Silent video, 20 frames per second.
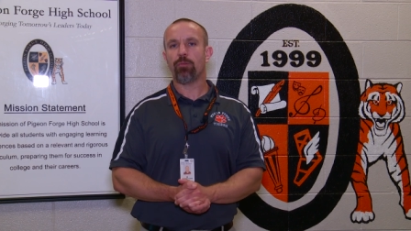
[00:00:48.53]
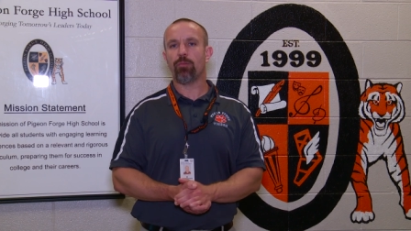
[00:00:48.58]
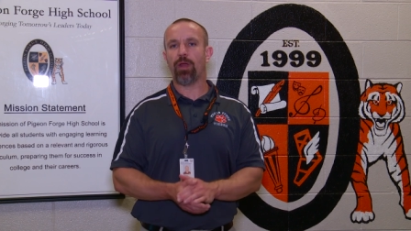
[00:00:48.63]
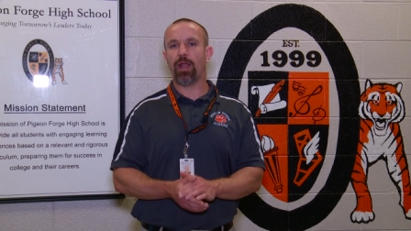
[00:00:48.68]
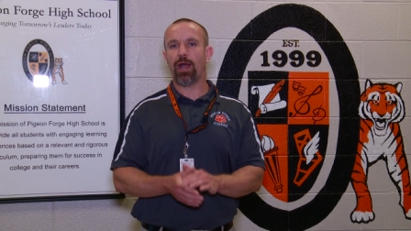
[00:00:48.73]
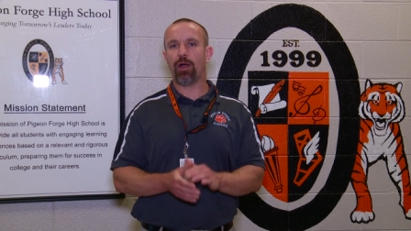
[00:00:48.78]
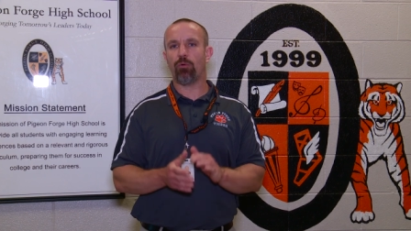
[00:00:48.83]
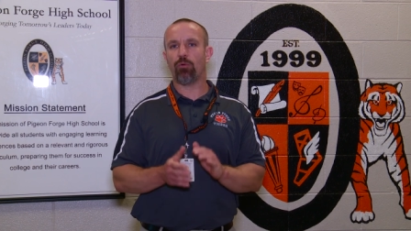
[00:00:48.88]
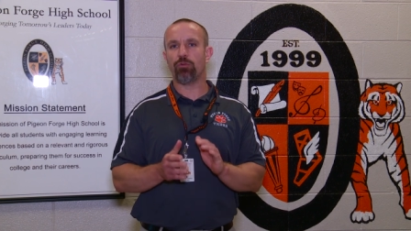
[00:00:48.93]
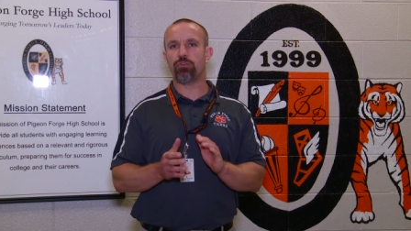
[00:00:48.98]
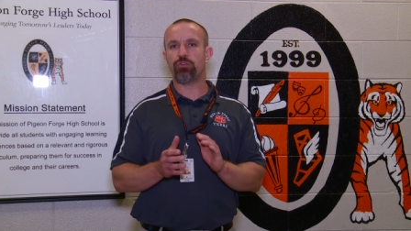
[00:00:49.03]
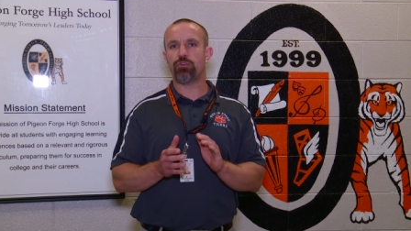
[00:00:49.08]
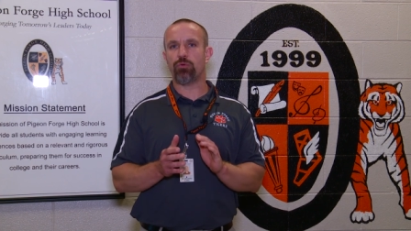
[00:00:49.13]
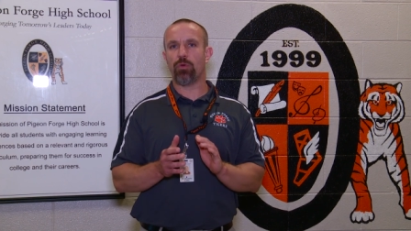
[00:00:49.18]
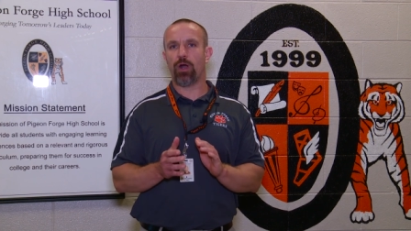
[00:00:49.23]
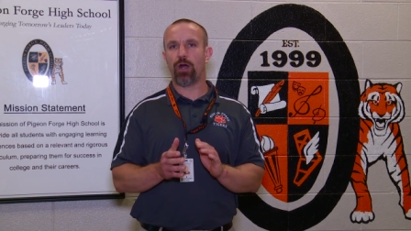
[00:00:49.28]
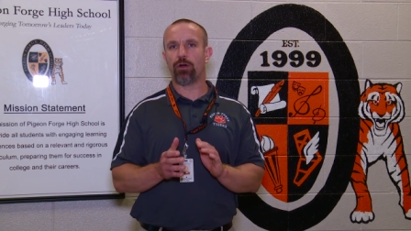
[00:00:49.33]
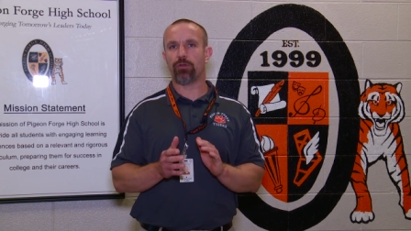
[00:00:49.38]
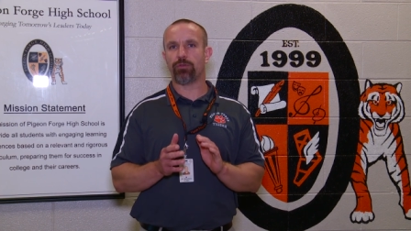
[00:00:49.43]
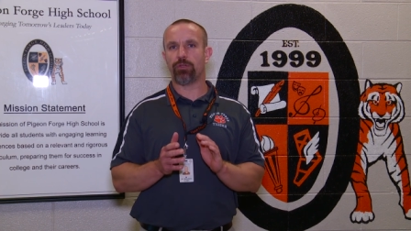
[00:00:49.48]
But I want you
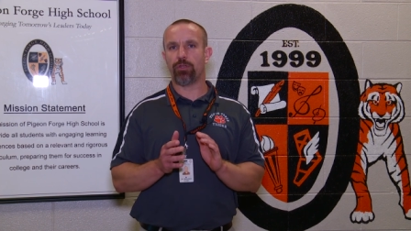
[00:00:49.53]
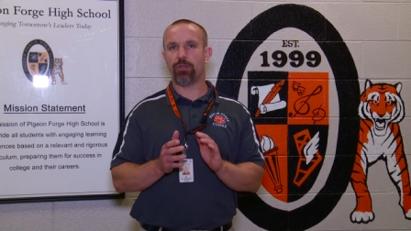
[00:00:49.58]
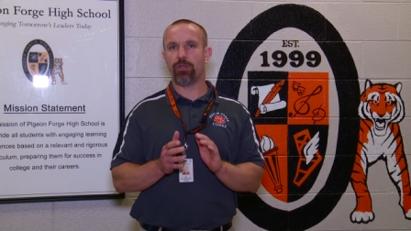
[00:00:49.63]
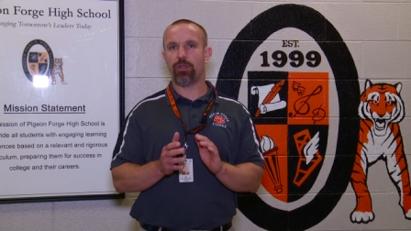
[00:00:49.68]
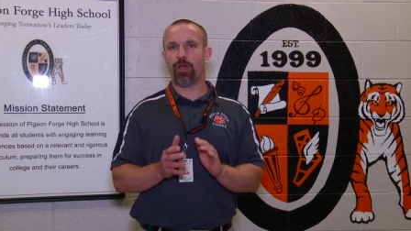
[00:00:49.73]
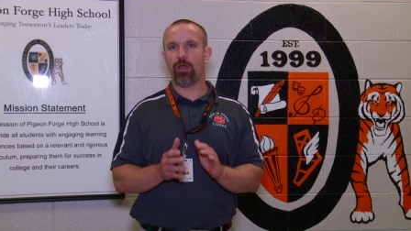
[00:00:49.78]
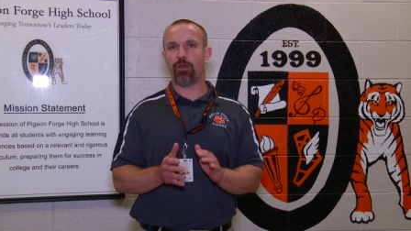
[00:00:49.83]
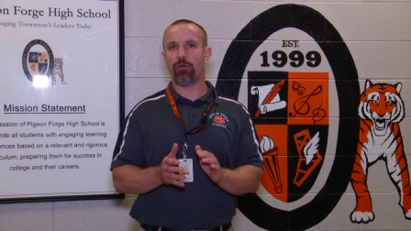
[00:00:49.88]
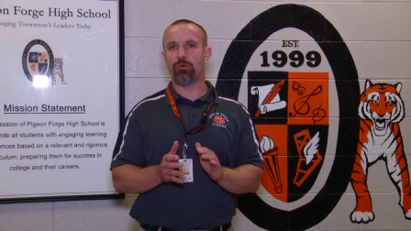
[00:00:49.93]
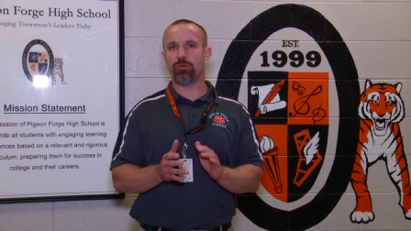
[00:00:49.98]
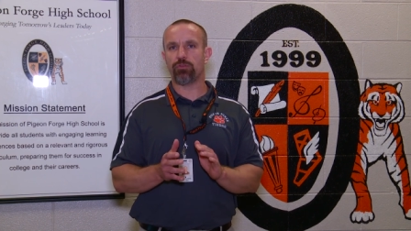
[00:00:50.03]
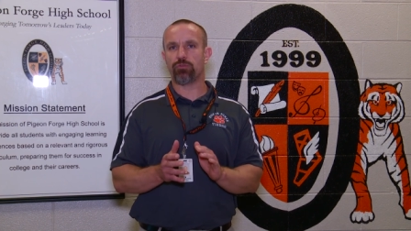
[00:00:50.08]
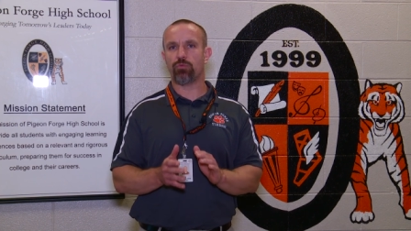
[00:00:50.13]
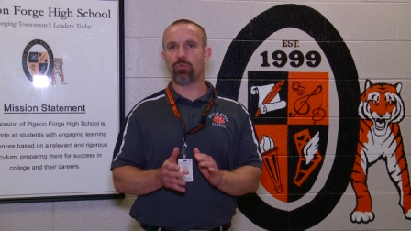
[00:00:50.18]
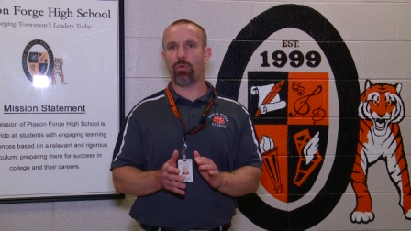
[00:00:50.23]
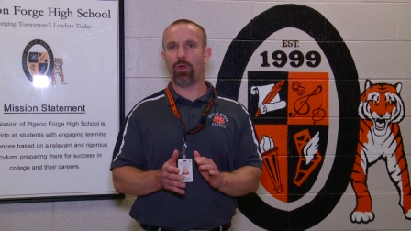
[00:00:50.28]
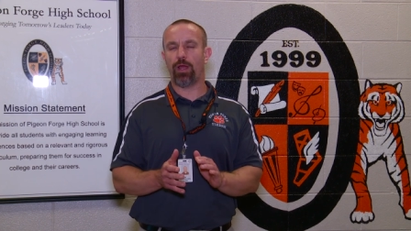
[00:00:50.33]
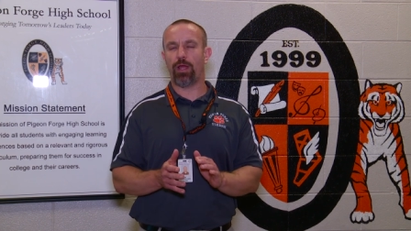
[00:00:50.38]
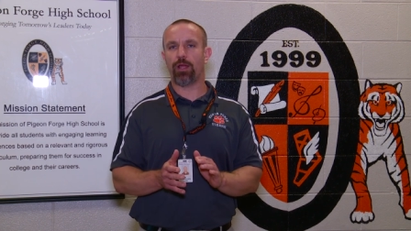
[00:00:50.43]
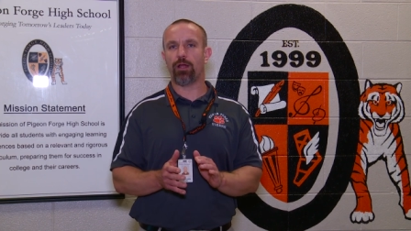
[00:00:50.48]
all to know as
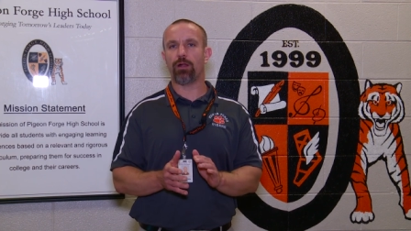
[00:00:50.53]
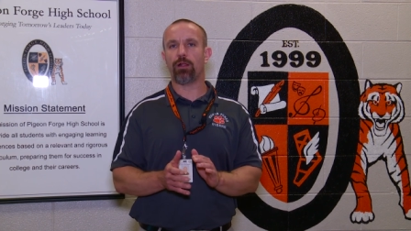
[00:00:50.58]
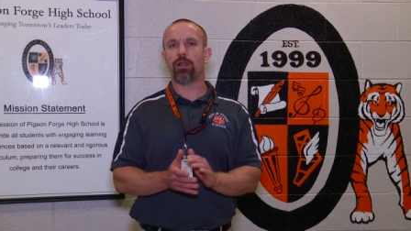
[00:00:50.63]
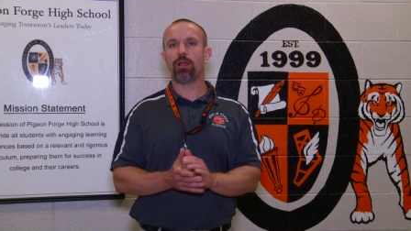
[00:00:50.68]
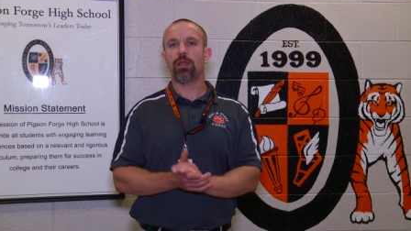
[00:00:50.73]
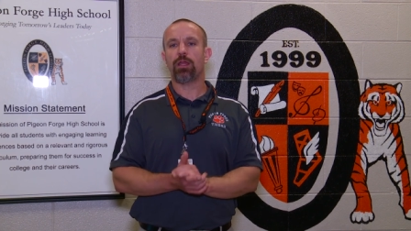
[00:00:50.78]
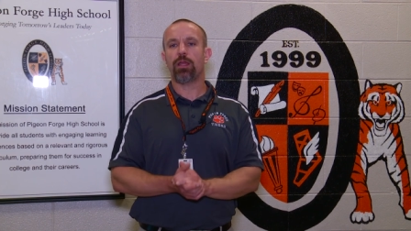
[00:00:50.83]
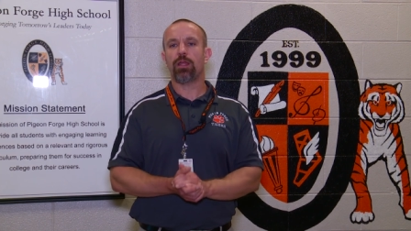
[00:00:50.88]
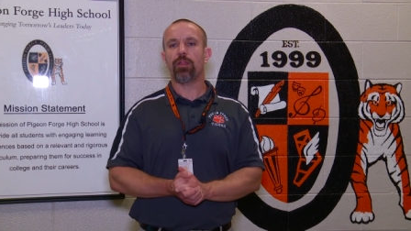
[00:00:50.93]
well